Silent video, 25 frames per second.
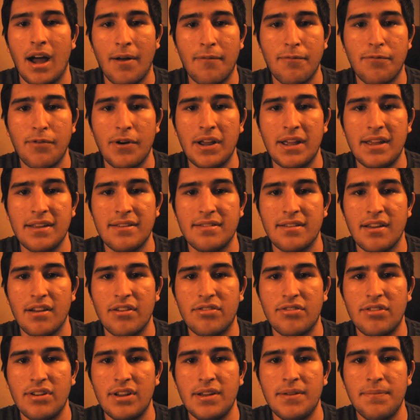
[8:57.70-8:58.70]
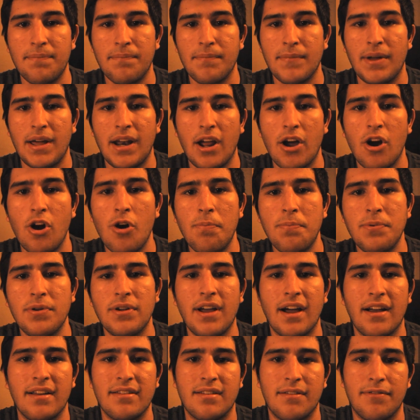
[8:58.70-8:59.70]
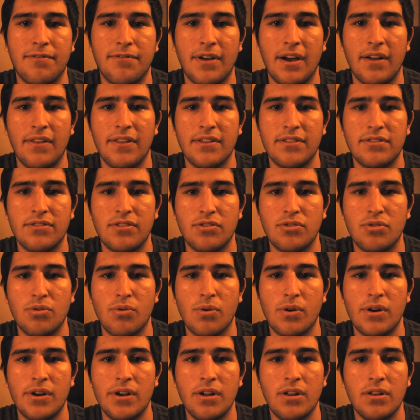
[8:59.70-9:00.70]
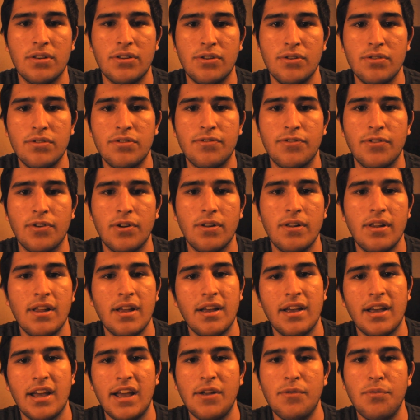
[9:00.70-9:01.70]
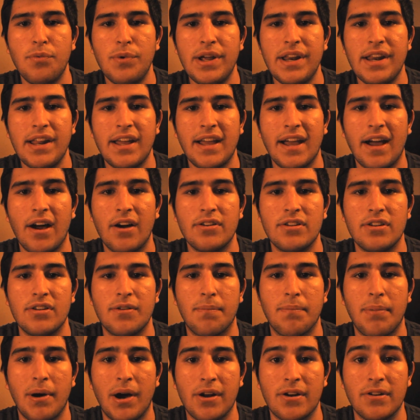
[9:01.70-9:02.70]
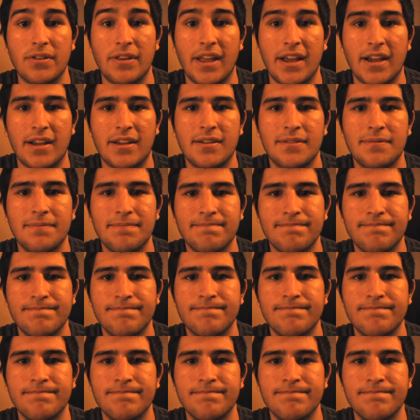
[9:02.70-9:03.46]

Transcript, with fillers: I'm Frankie Seshy, and I hope you guys have found this tutorial useful in weeding out your bottleneck.